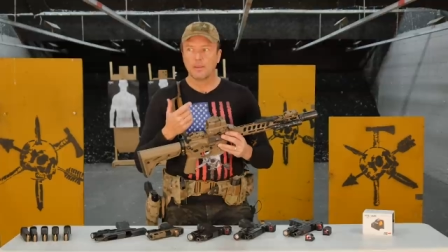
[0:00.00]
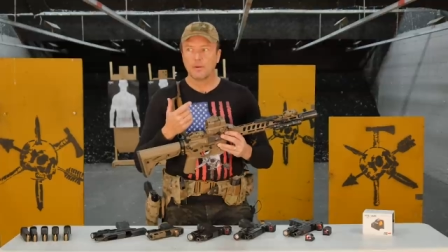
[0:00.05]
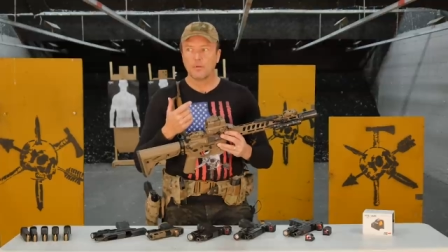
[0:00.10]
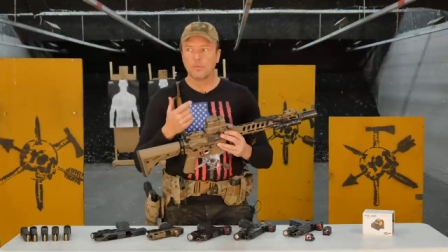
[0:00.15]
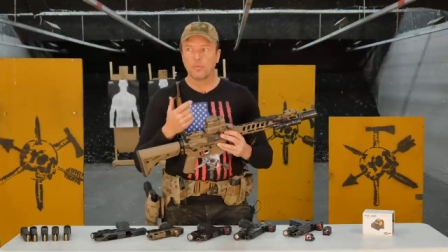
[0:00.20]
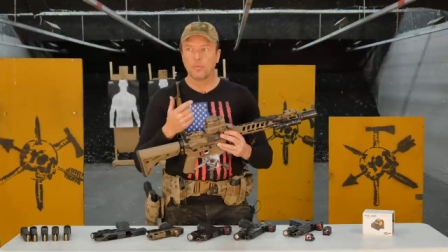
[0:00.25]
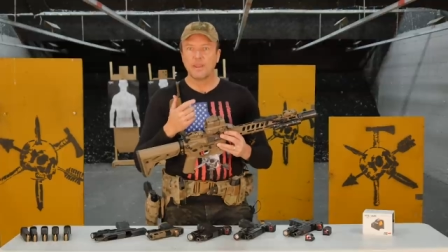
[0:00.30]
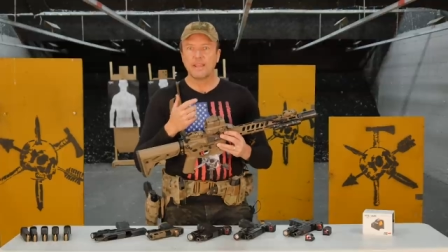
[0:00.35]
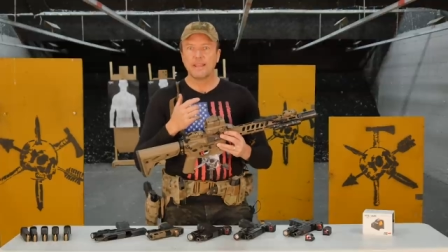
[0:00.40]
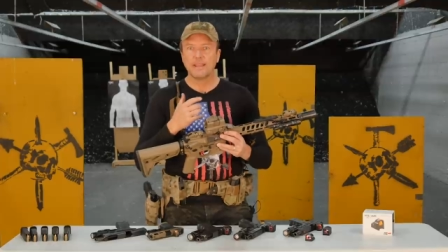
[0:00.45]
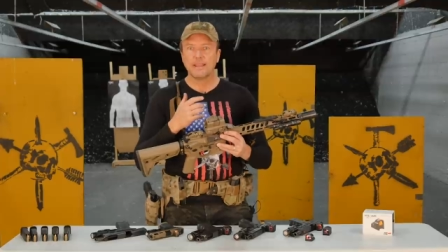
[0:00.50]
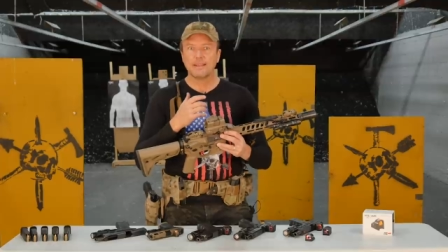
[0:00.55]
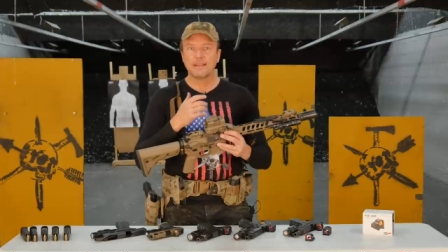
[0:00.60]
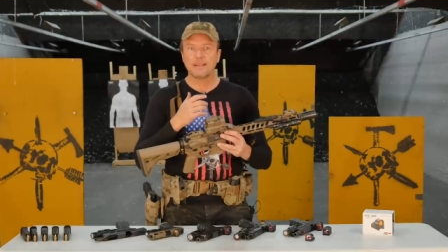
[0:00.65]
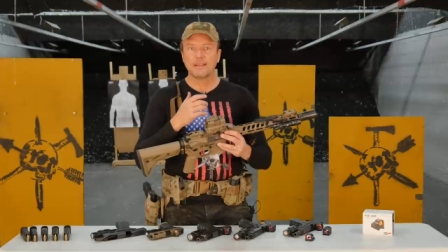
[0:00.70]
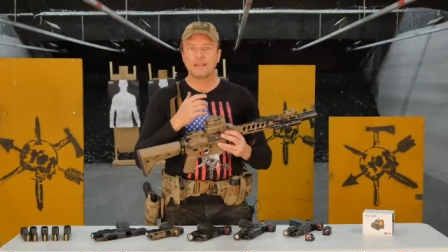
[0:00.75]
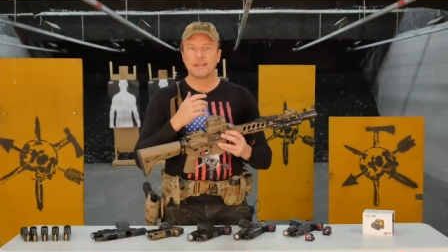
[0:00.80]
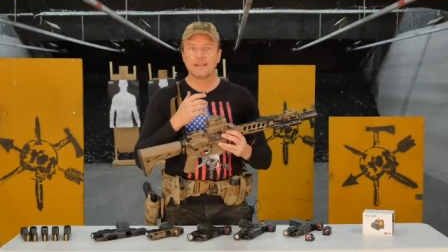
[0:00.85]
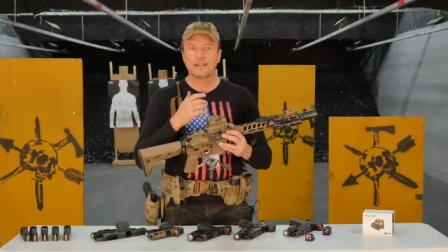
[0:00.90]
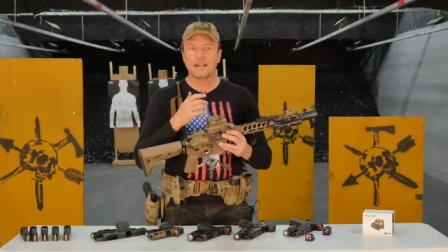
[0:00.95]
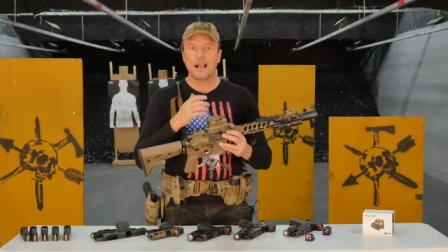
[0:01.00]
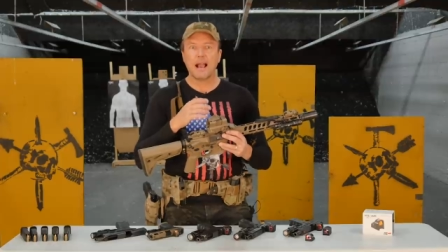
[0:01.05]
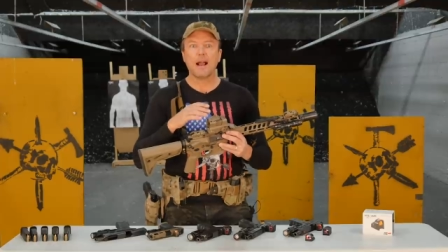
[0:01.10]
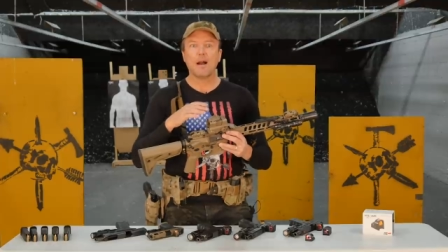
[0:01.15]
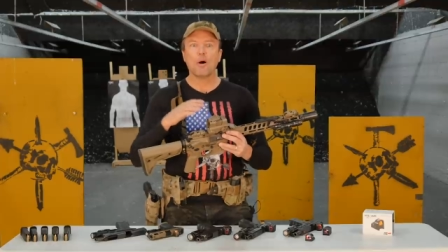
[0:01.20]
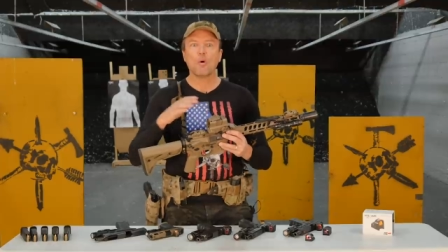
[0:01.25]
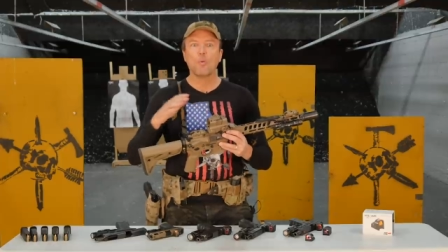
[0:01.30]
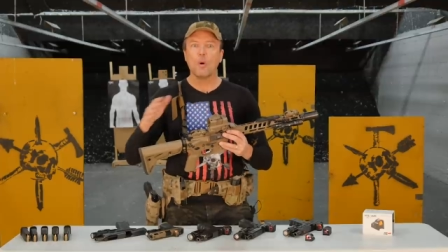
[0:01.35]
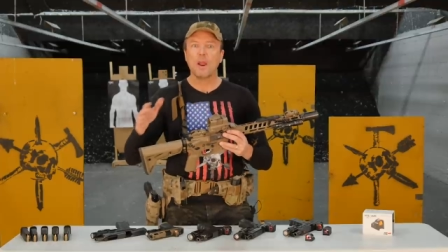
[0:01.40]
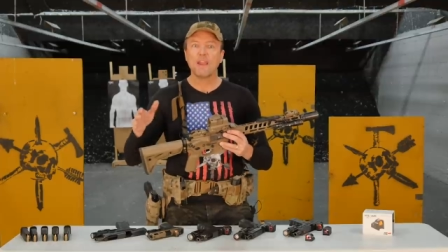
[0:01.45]
We got
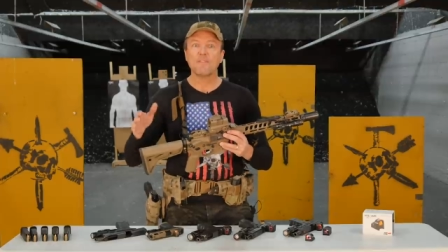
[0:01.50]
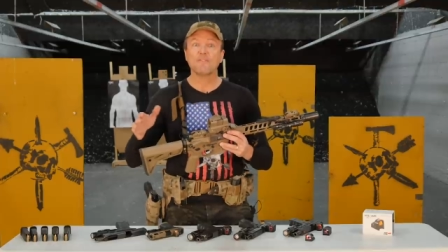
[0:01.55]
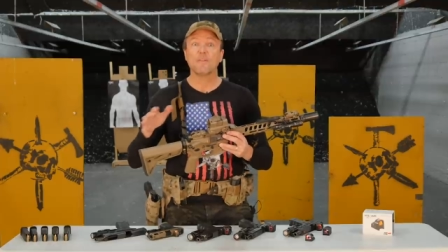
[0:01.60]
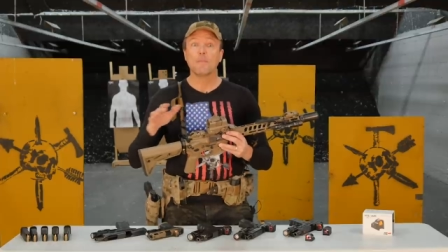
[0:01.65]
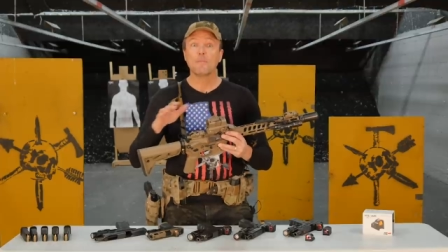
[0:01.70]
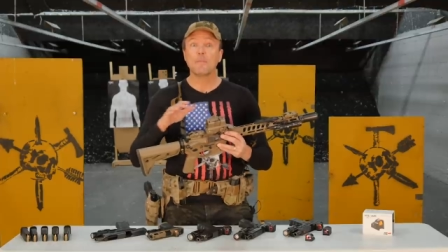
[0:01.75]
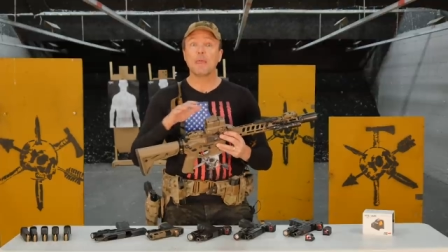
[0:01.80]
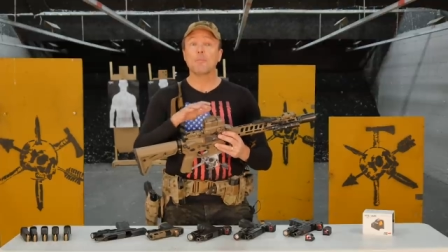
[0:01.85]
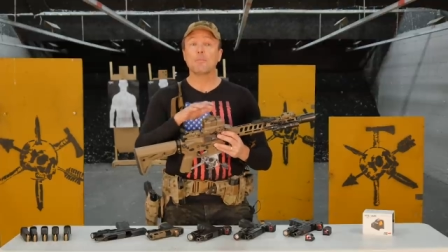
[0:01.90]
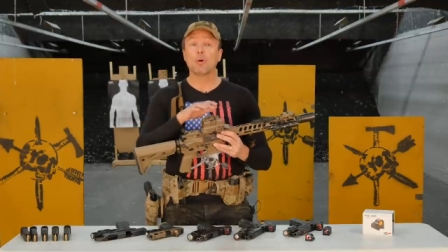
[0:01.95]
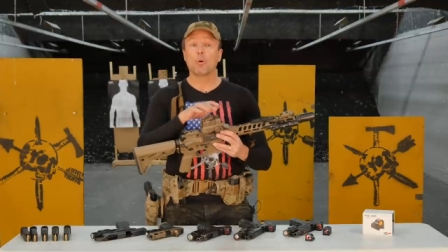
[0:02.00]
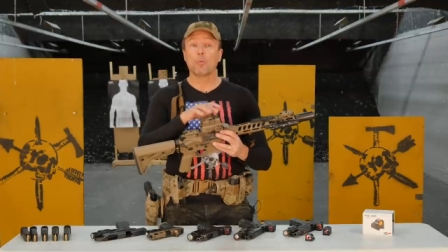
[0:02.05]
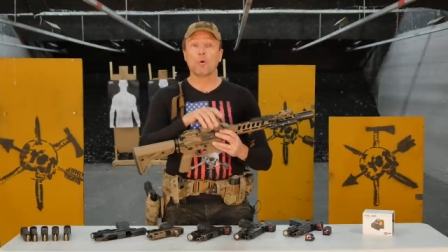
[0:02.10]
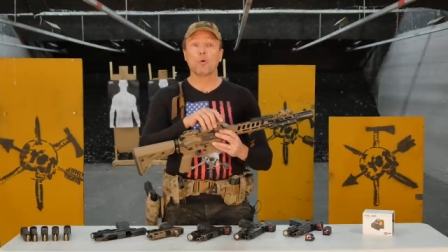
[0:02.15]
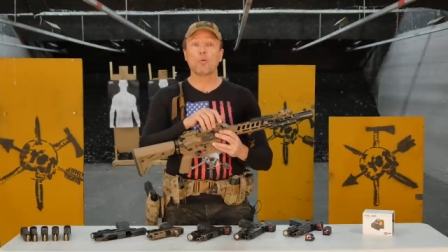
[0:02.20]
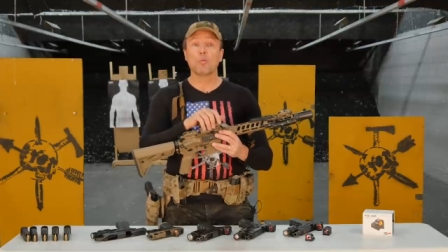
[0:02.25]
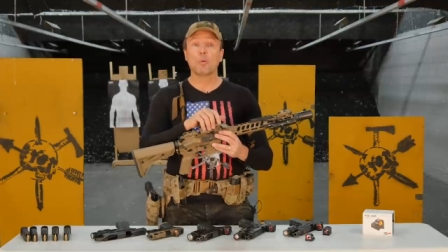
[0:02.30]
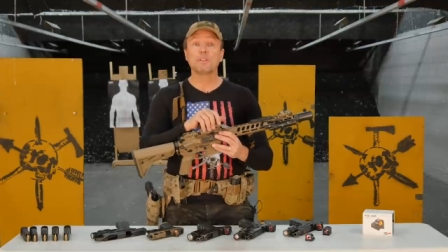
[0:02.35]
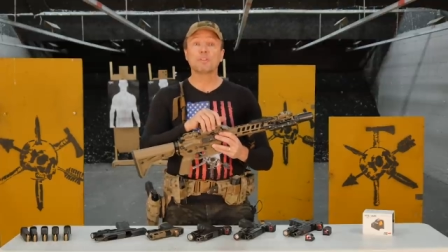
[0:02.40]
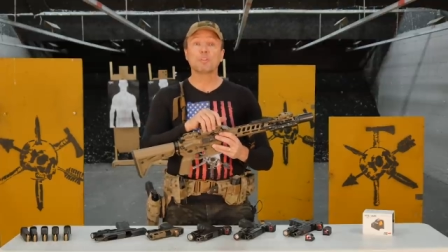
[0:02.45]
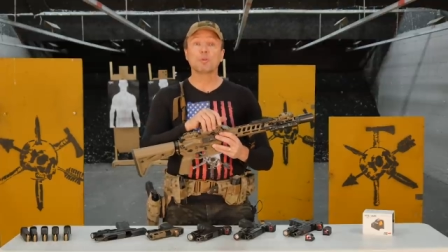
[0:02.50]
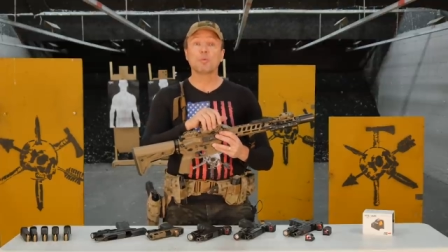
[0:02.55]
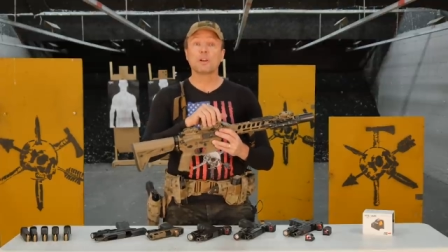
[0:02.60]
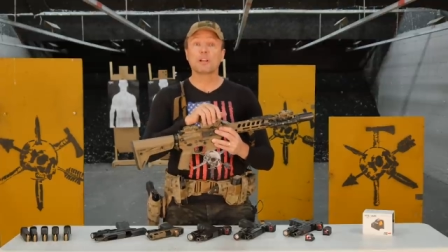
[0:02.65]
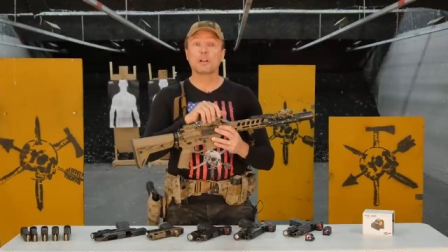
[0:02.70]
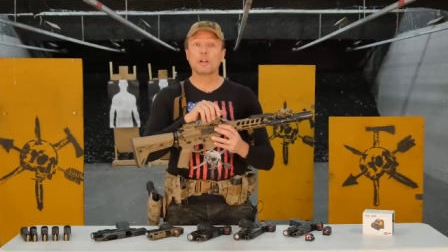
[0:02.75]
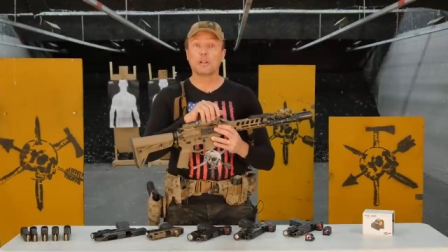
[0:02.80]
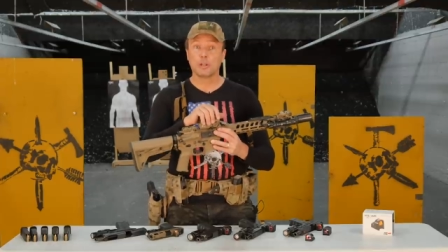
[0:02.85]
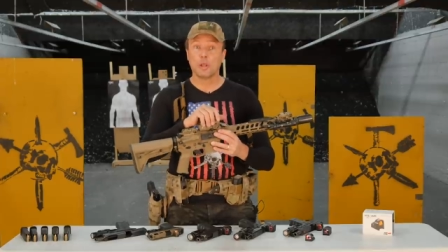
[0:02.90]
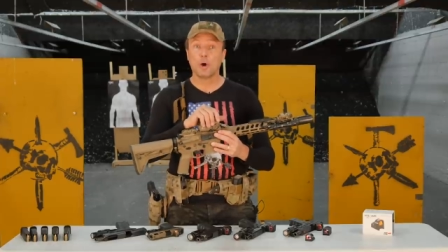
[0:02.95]
away from them and we went to
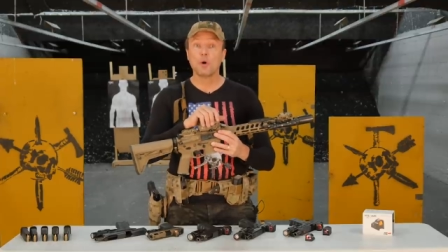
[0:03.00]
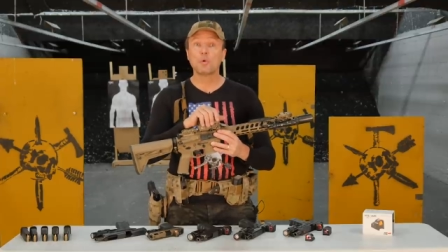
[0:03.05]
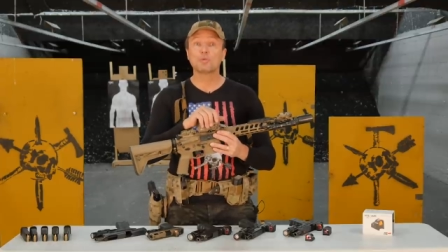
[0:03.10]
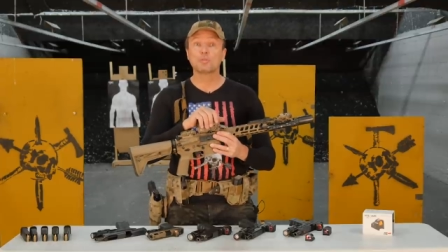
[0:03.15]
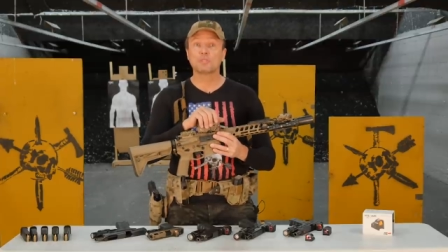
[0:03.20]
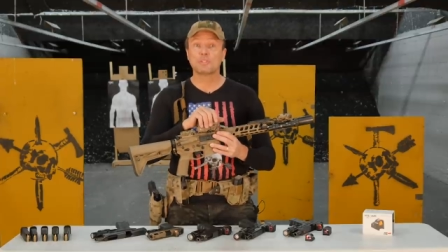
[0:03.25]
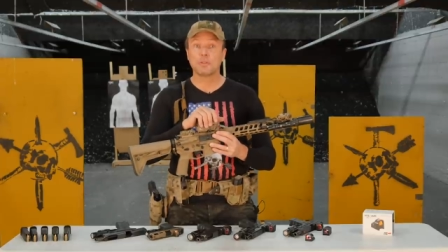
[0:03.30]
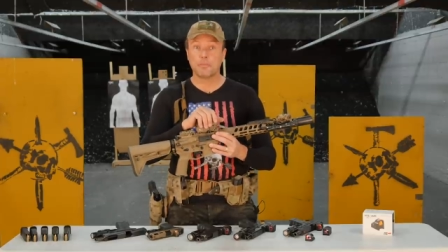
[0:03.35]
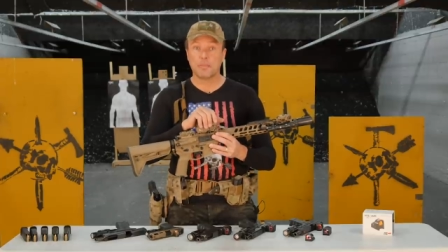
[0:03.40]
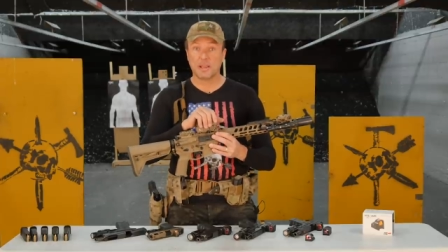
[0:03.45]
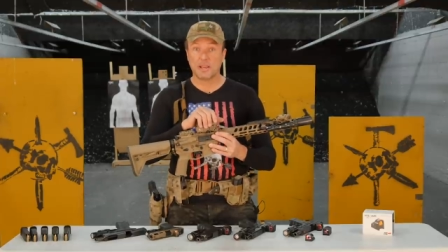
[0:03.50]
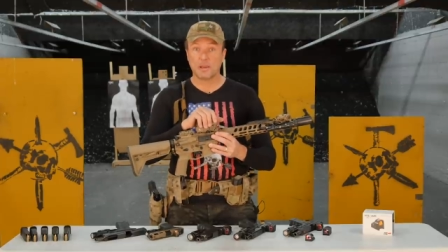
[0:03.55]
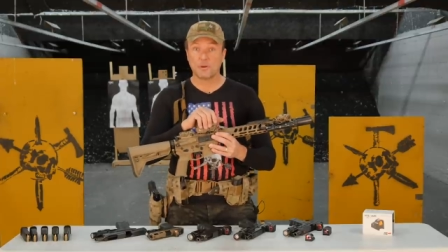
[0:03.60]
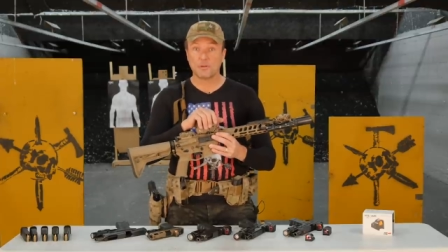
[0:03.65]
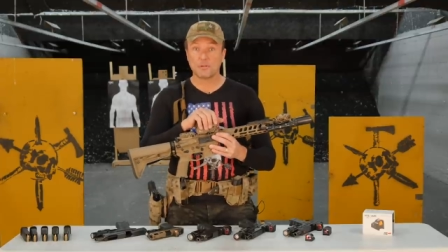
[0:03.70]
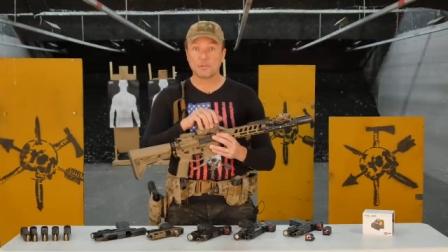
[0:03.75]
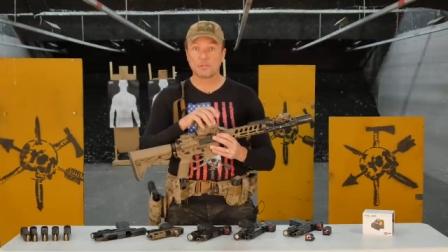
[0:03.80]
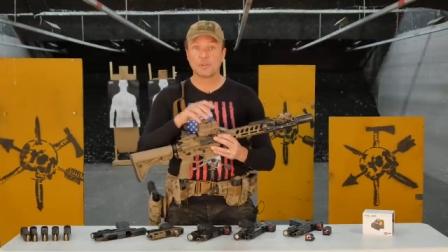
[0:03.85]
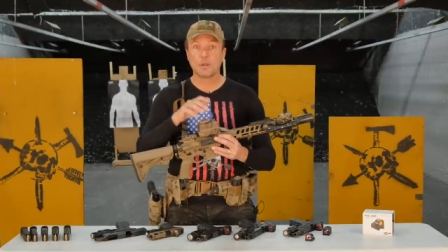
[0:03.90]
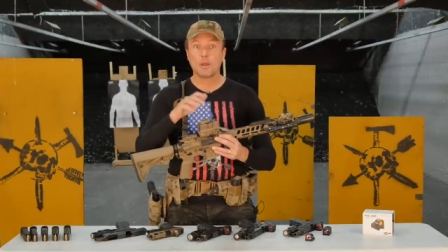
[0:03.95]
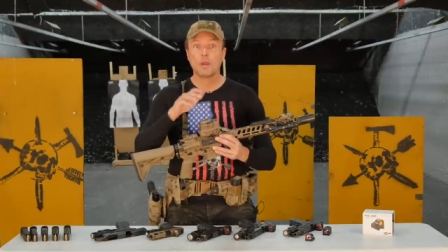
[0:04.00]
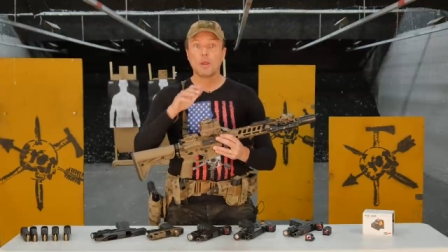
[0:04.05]
enclosed emitters